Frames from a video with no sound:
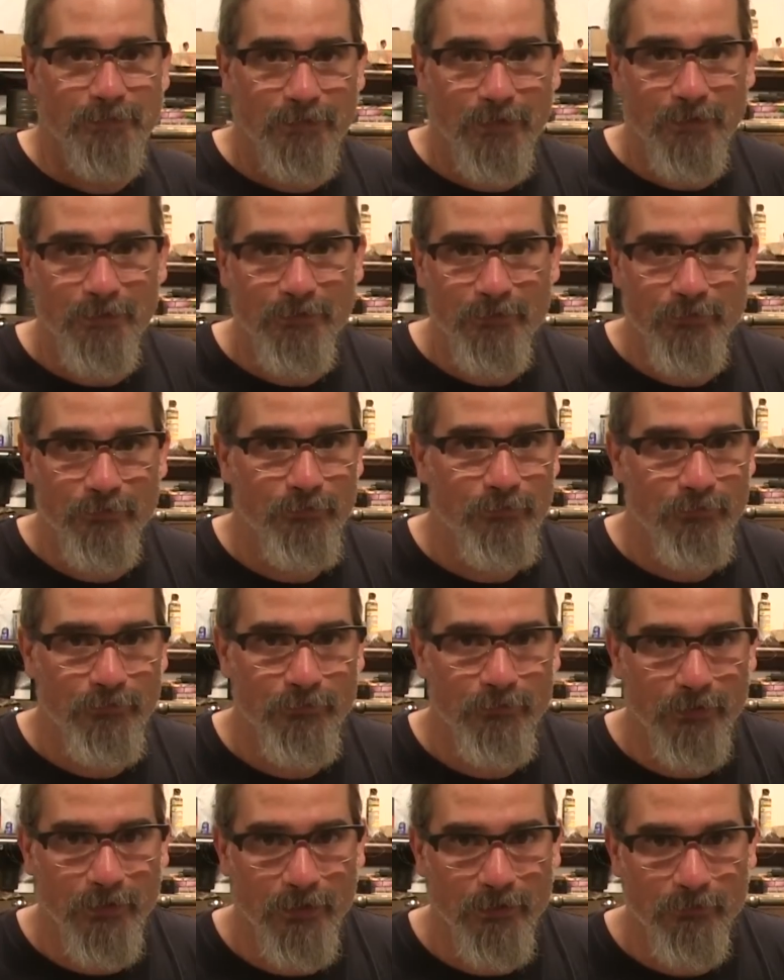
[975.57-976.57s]
I didn't know to
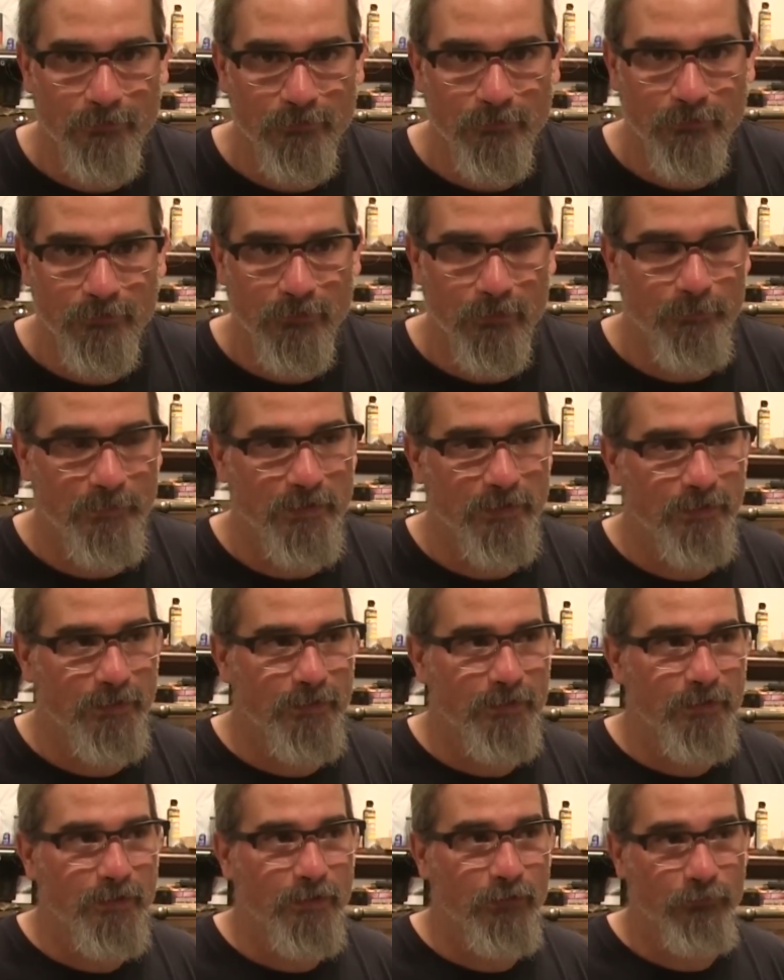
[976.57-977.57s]
do that. I
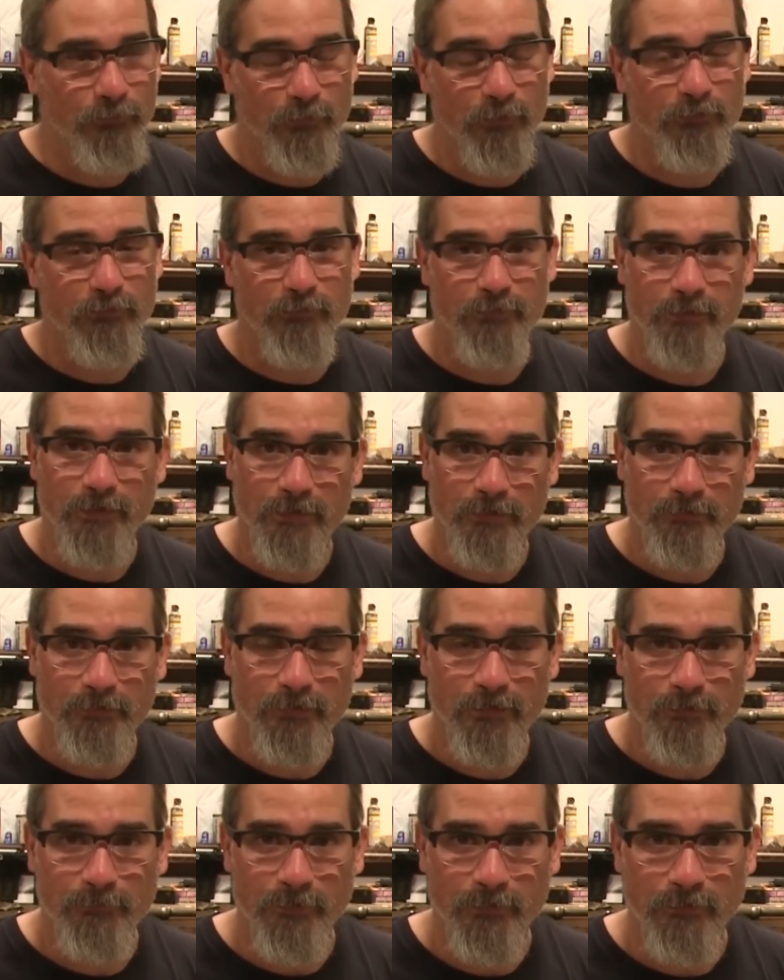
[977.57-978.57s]
mean, as far as the static
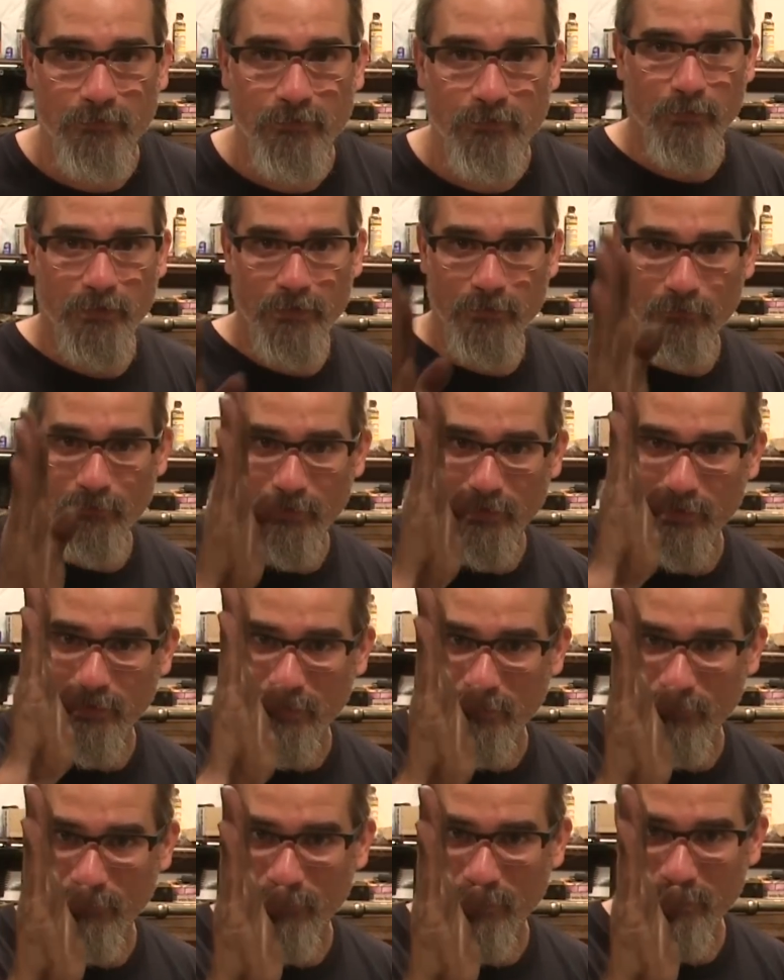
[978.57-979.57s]
timing. But anyway, I
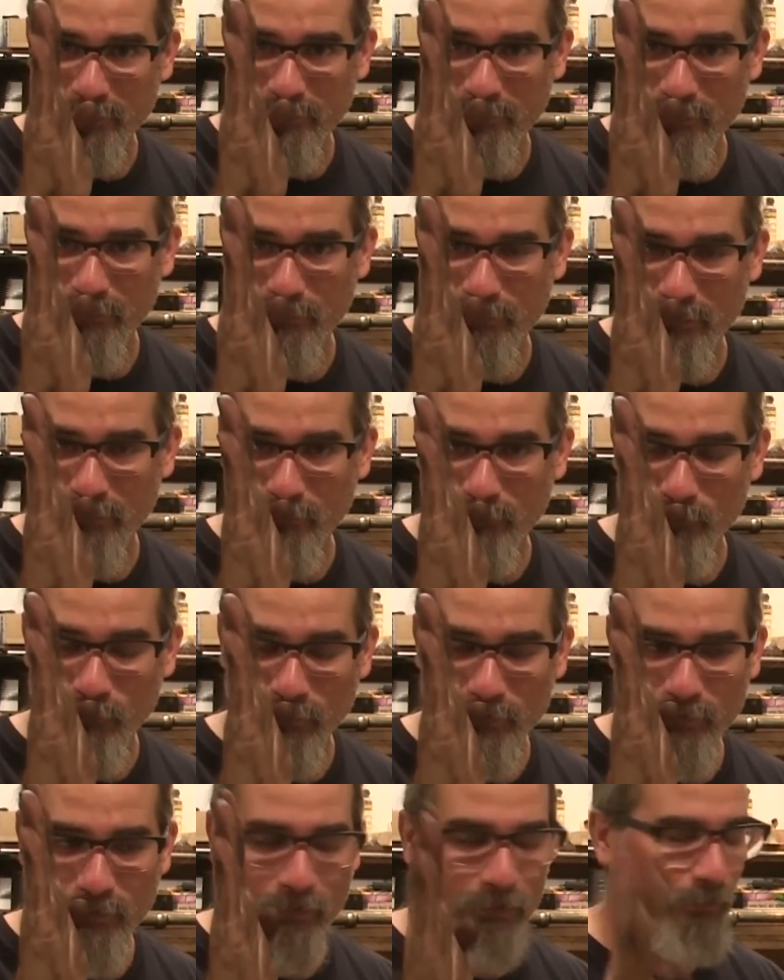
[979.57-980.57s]
got it right there in that
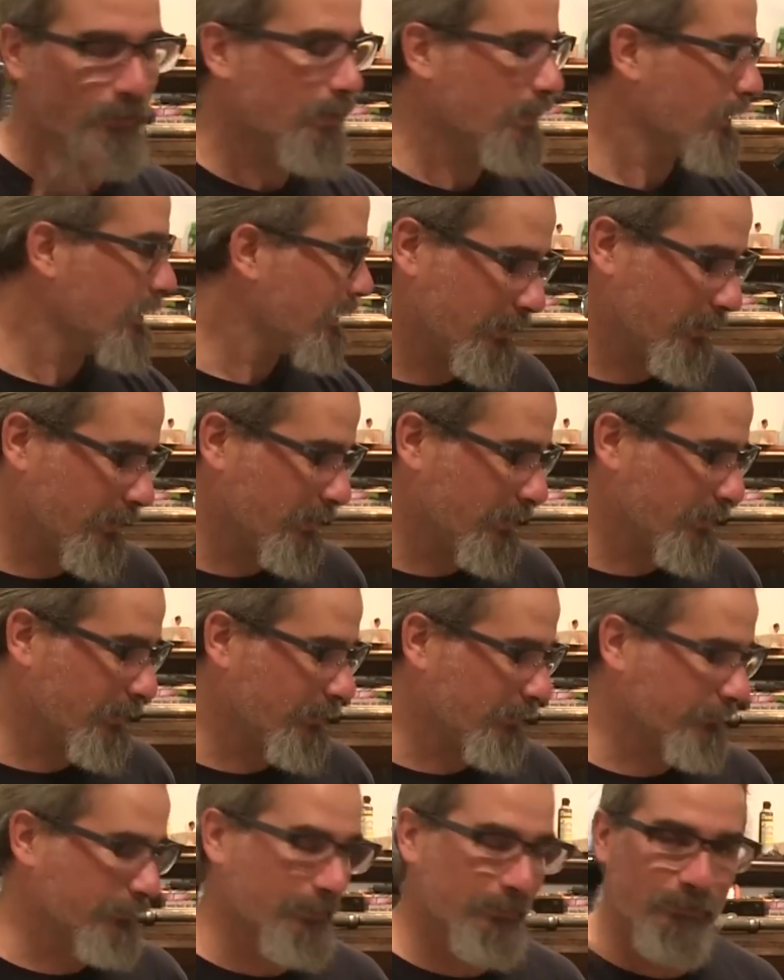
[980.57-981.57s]
window
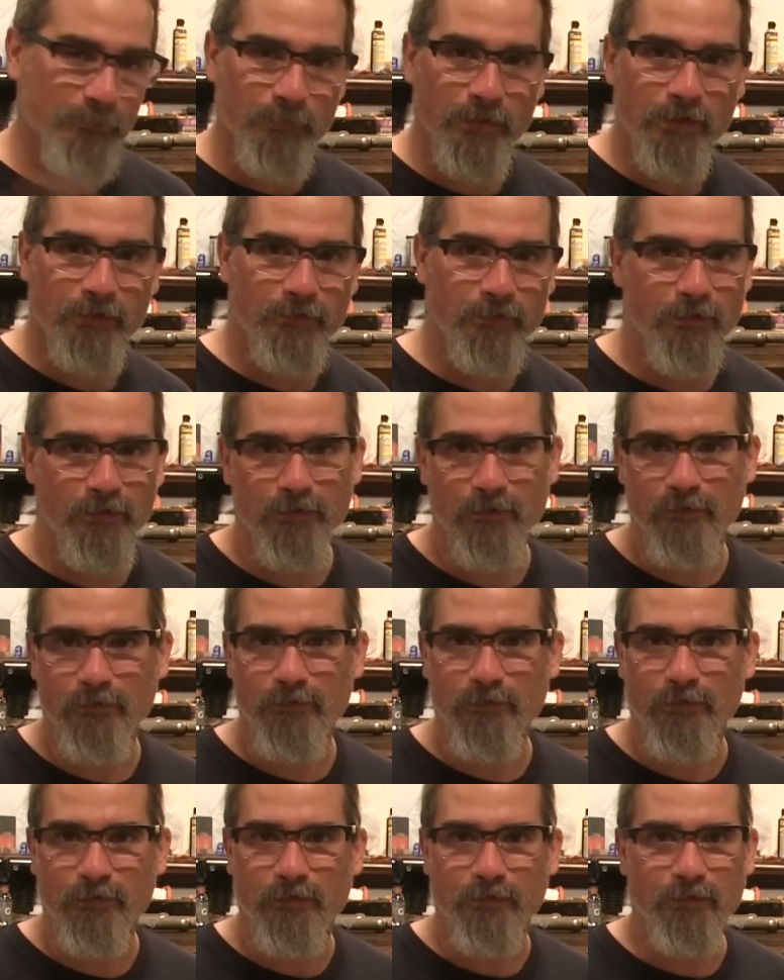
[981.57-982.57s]
and shut the bike
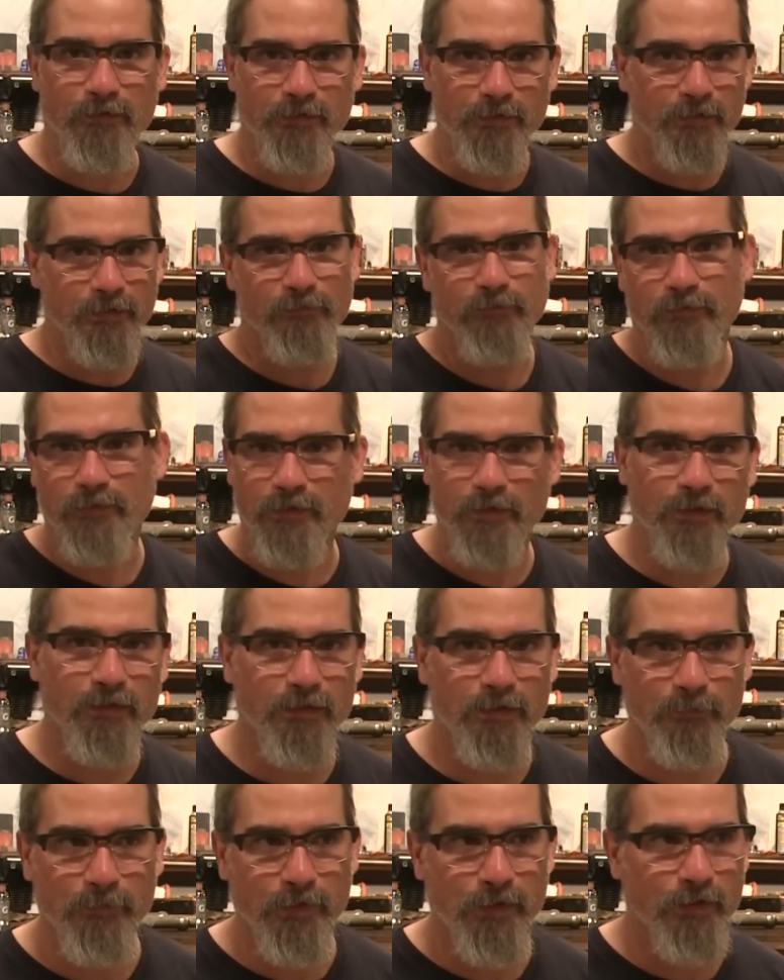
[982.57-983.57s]
down, cleaned everything
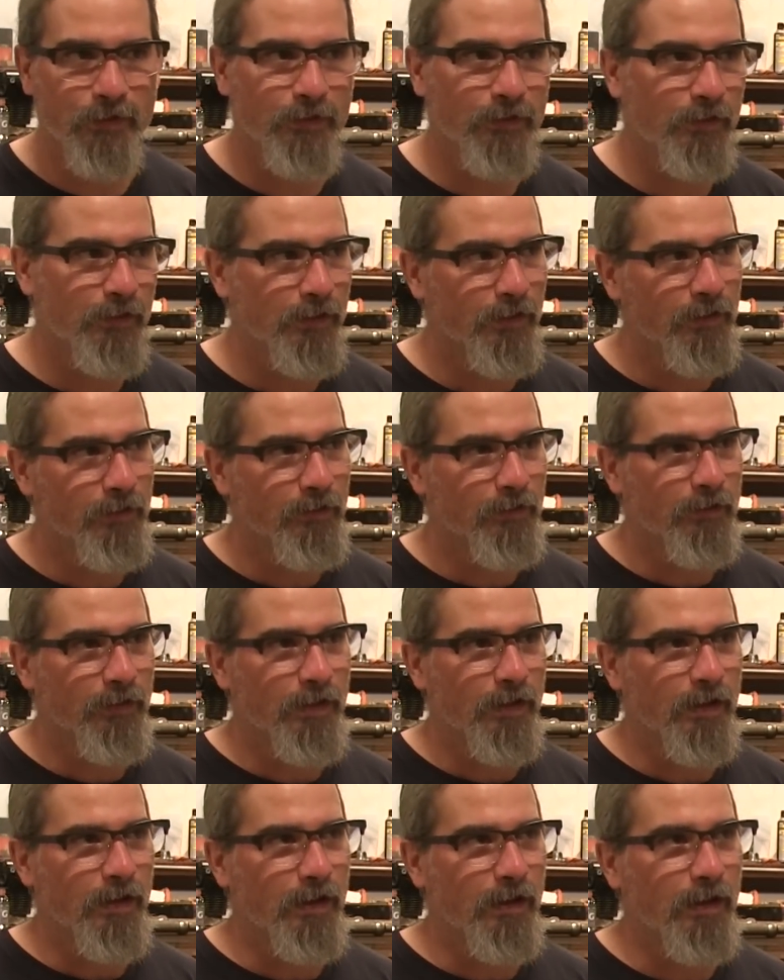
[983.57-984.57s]
up,
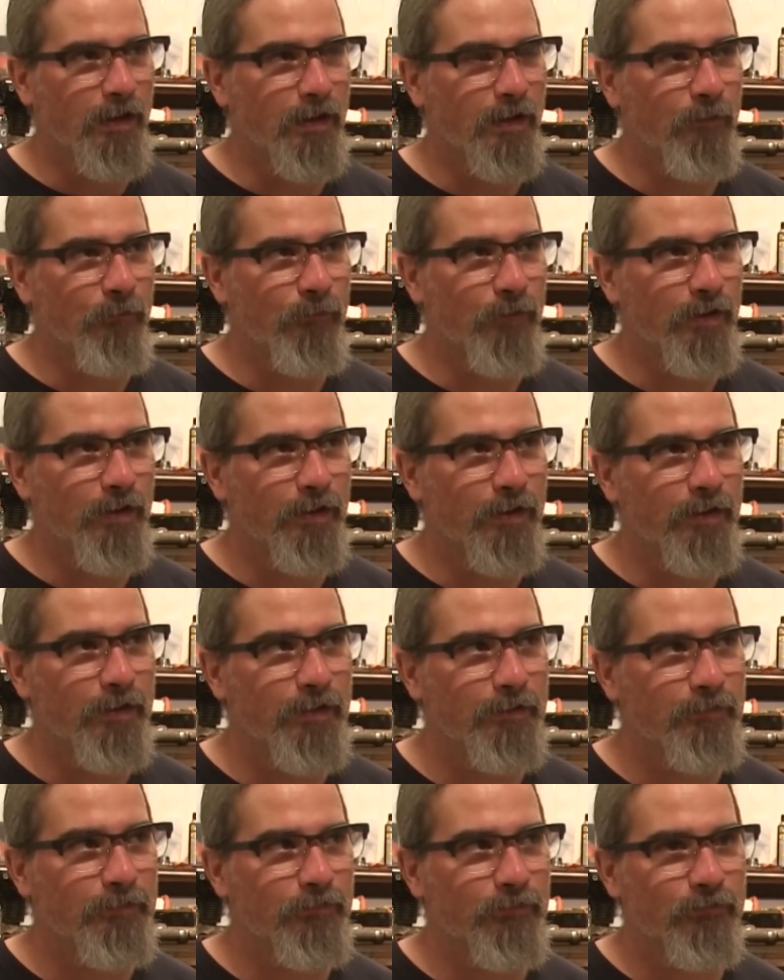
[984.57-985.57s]
and when I
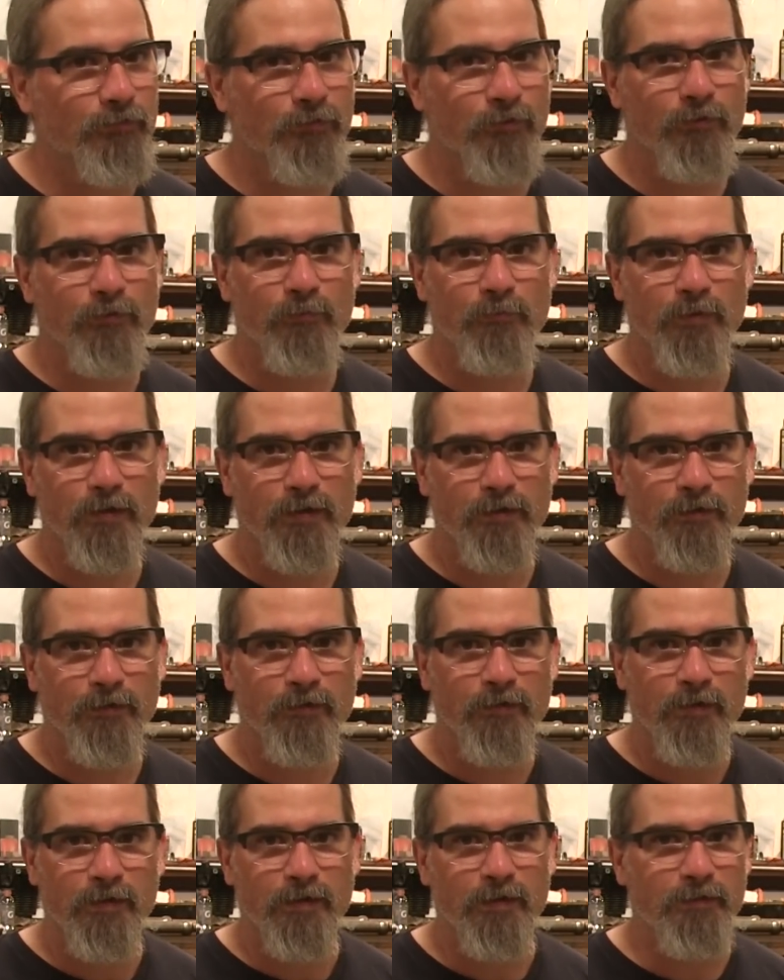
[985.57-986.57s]
hit the starter
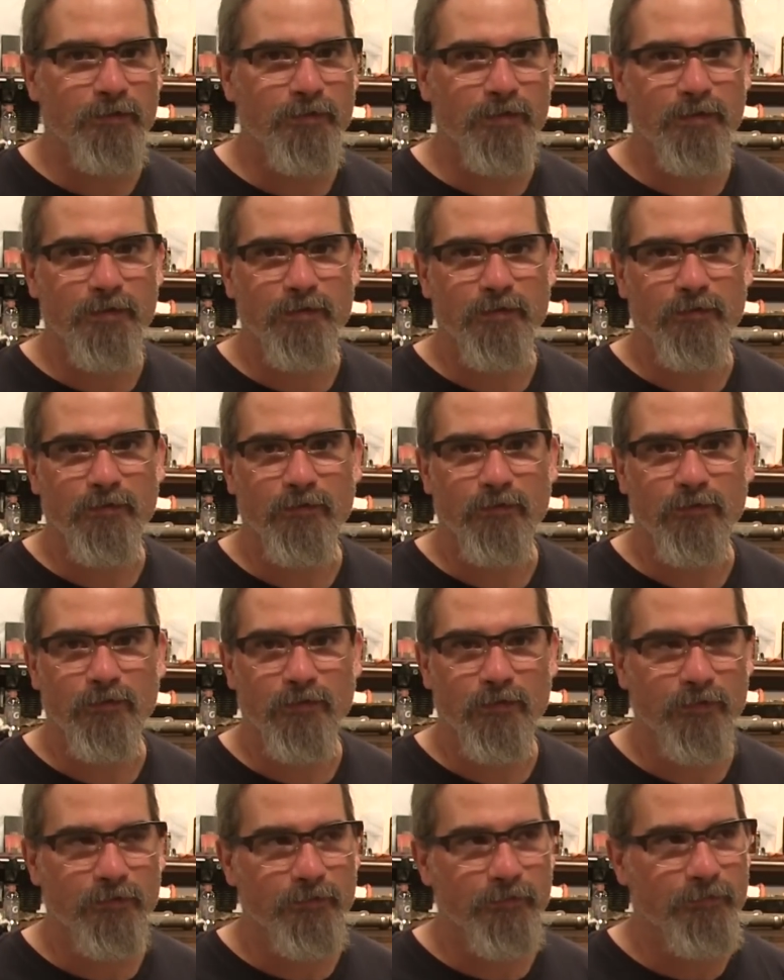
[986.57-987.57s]
button, it didn't
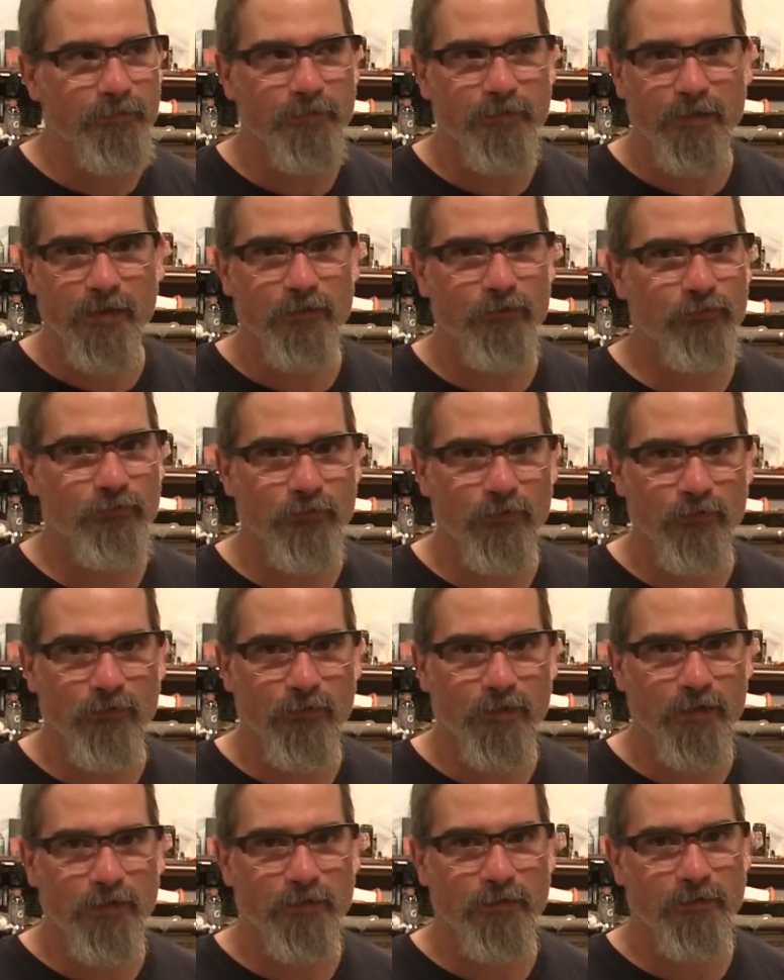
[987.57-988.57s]
uh, disengage and start
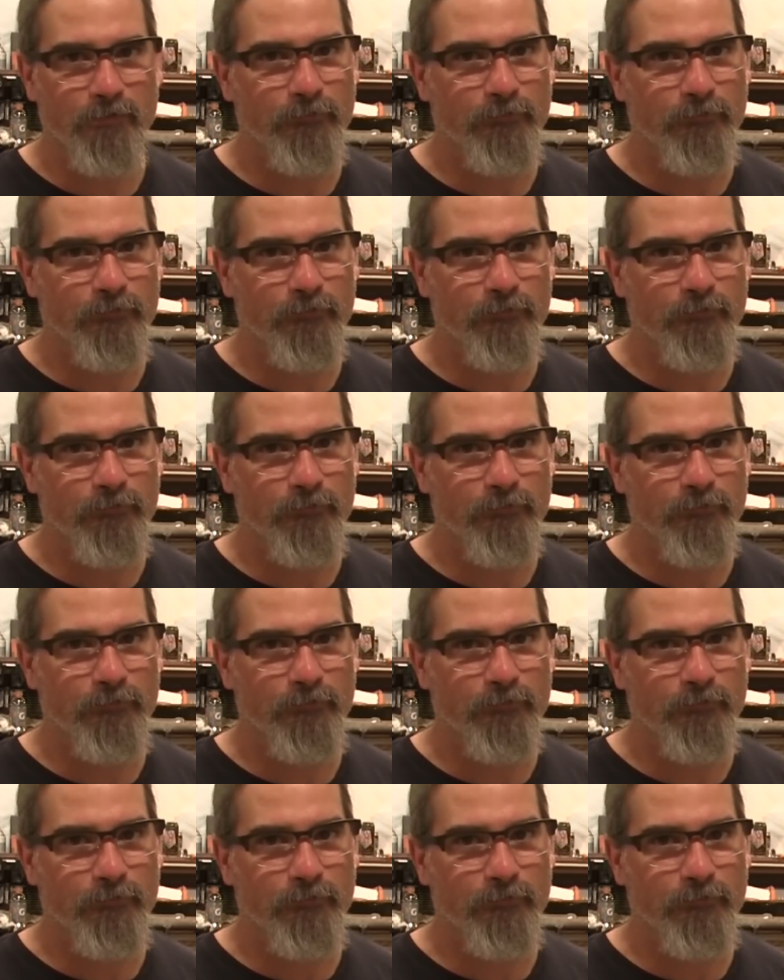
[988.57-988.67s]
grinding.